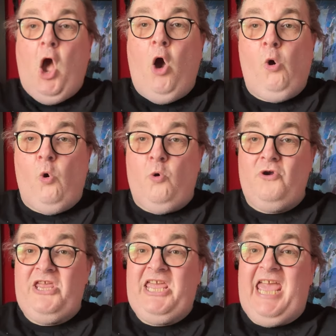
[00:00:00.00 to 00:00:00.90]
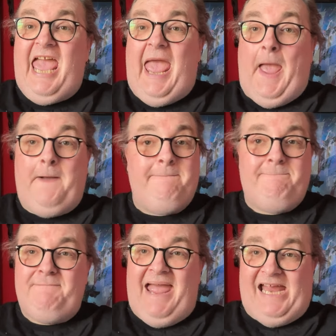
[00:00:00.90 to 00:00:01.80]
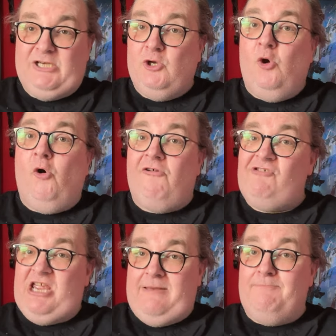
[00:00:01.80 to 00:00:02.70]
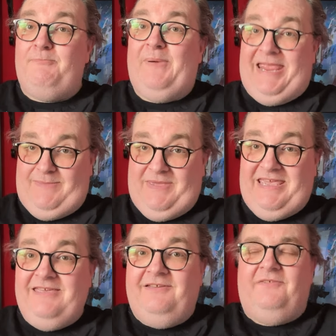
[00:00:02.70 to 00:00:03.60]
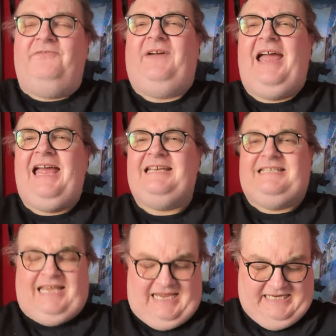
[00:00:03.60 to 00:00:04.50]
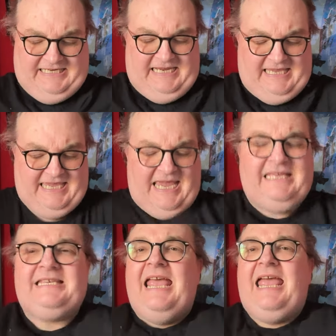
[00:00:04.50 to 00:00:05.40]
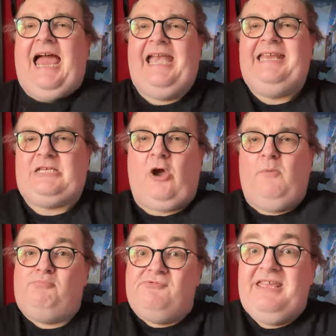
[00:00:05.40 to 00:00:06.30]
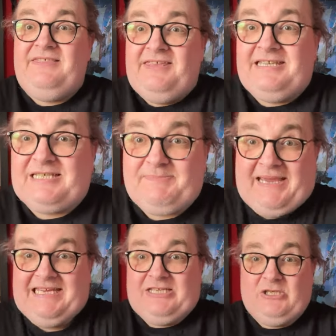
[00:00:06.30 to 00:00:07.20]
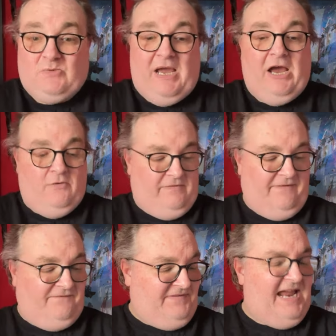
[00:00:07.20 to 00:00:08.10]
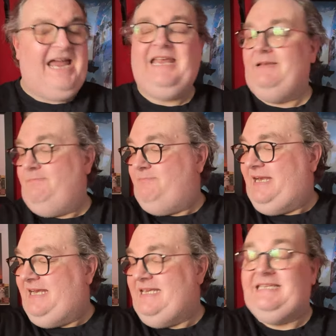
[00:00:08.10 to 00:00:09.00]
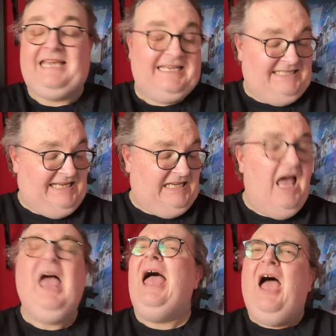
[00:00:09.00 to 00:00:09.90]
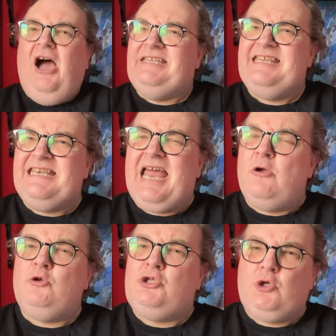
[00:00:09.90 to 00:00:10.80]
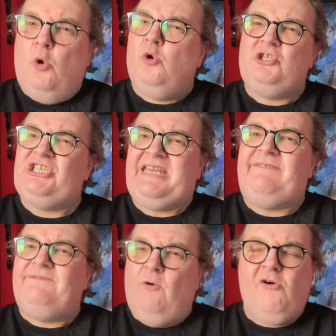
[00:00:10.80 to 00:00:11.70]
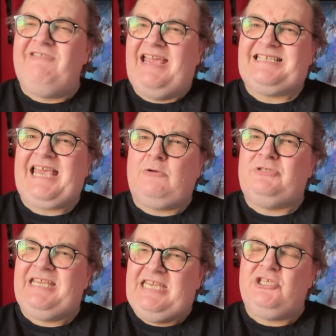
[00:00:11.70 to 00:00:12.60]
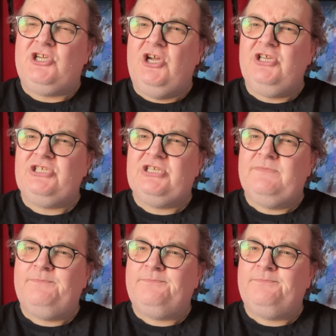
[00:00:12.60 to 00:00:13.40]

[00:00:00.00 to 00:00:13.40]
Oh yeah, Mandalorian, baby. Fantastic, yes. And it's got breathing space as well. Fan-bloody-tastic. I didn't know George did 4XL t-shirts.